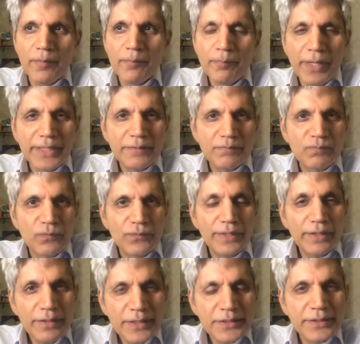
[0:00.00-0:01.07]
But
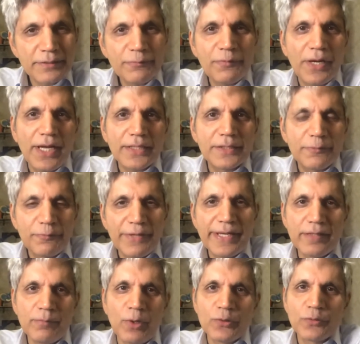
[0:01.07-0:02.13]
there is, in fact, a
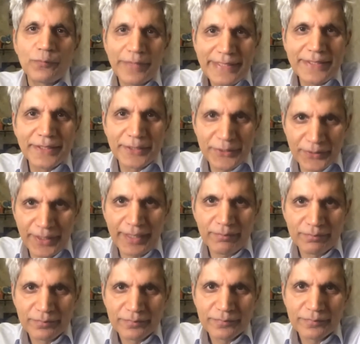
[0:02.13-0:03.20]
fair amount of research
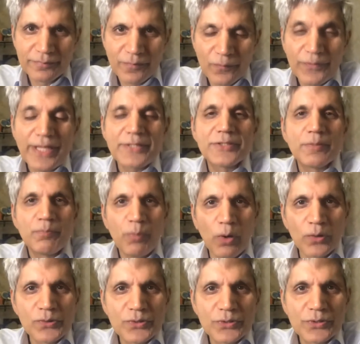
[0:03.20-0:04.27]
today that
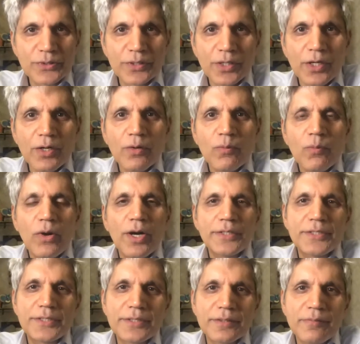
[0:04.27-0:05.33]
supports
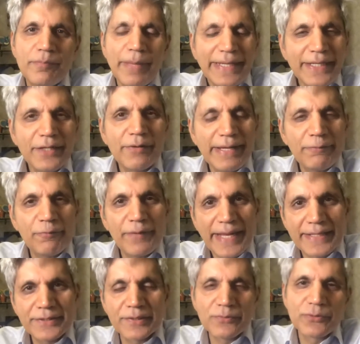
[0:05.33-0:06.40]
what many great
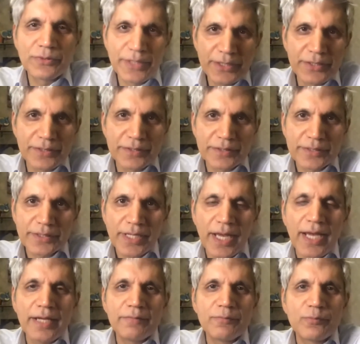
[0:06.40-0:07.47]
faiths and traditions
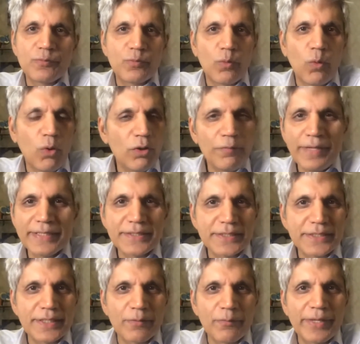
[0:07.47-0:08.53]
have always
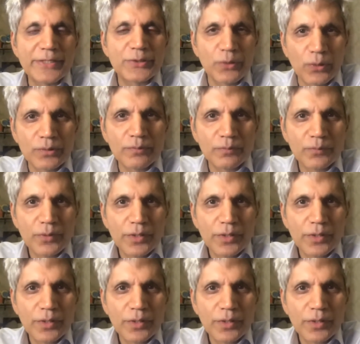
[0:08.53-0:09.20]
in some ways known,